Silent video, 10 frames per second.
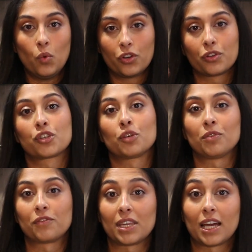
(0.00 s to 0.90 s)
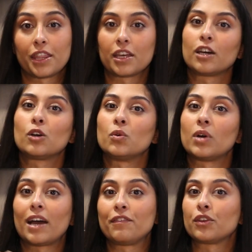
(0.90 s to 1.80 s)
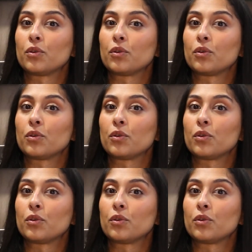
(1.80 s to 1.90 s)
one on top of the other or having